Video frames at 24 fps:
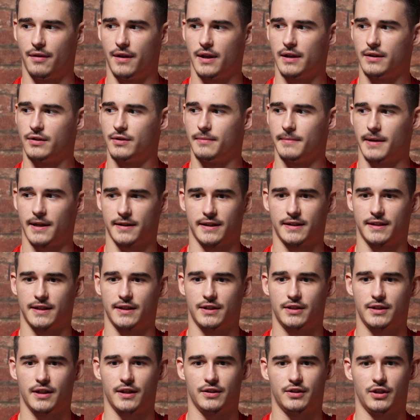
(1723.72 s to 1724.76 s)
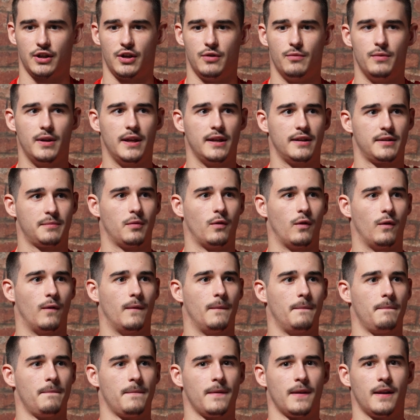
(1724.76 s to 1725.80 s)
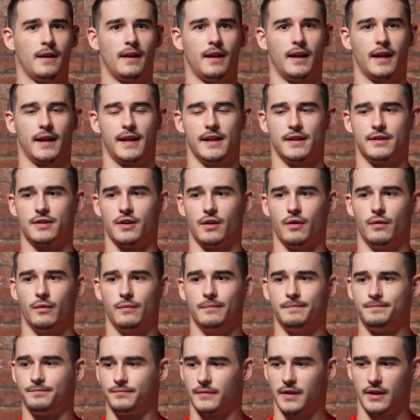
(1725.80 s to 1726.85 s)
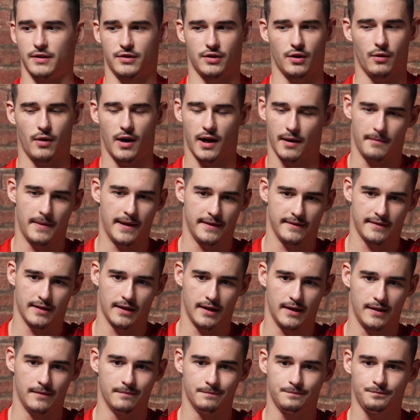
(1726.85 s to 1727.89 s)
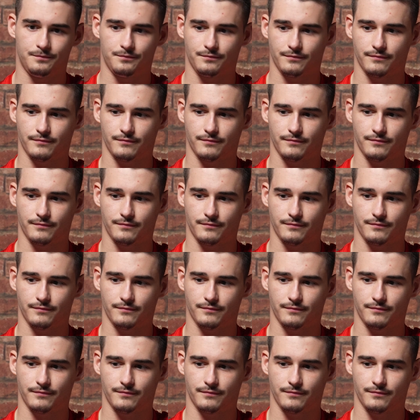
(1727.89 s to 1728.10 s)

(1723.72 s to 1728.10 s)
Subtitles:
I think gymnastics is such a unique sport. Like it's so hard mentally.